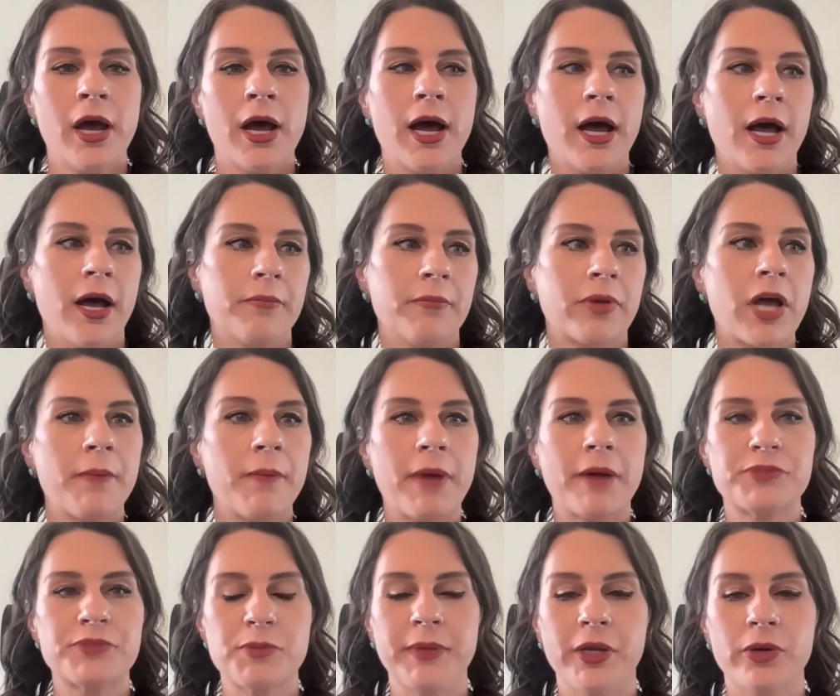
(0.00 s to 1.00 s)
come
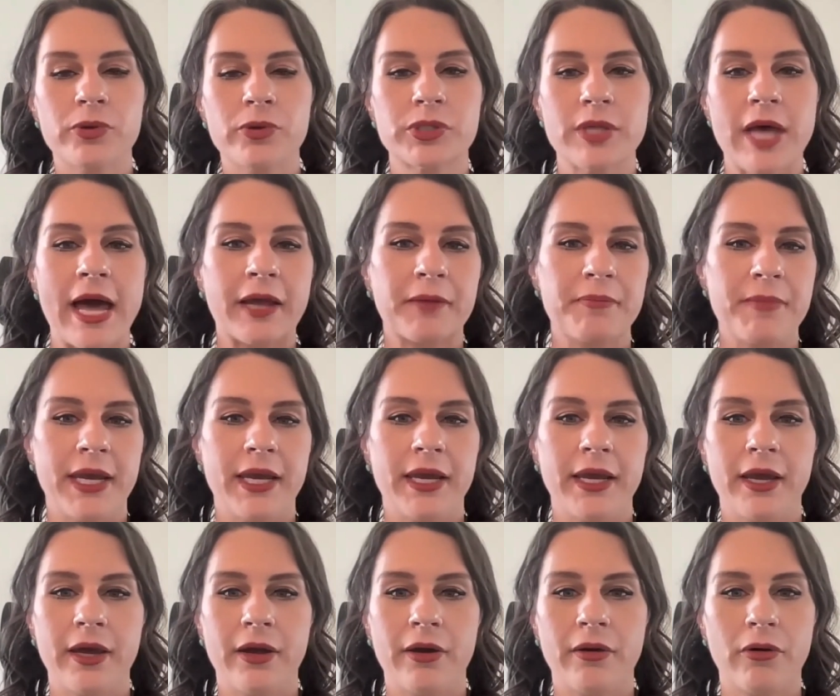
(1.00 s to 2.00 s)
up to me or Slack
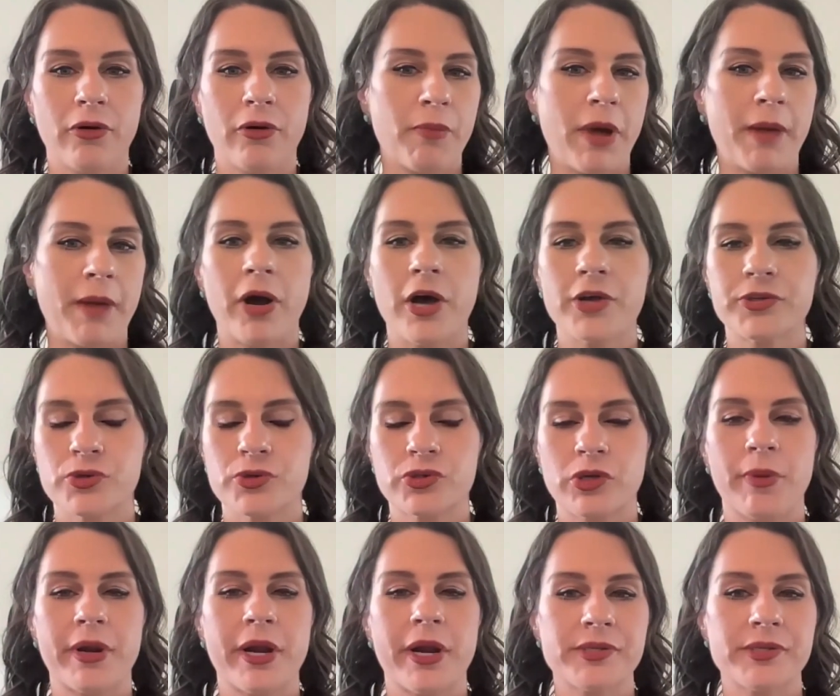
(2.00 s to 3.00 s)
me or my boss or
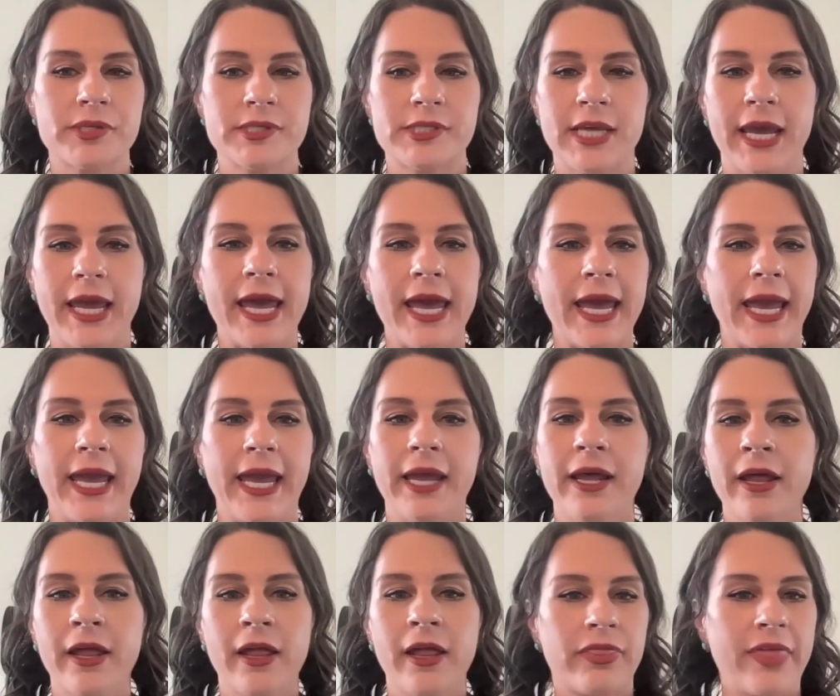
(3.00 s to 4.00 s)
someone else and say,
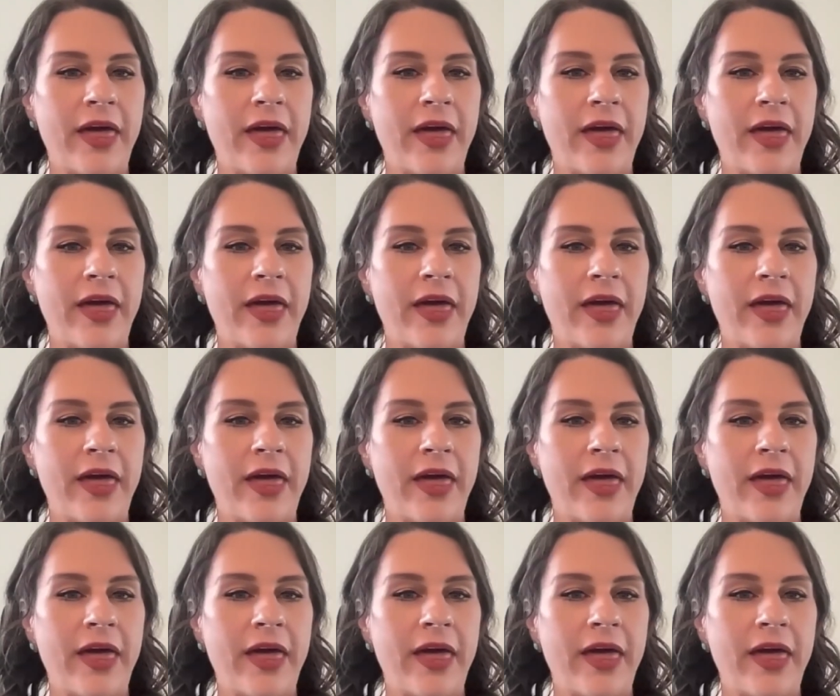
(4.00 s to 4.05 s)
hey,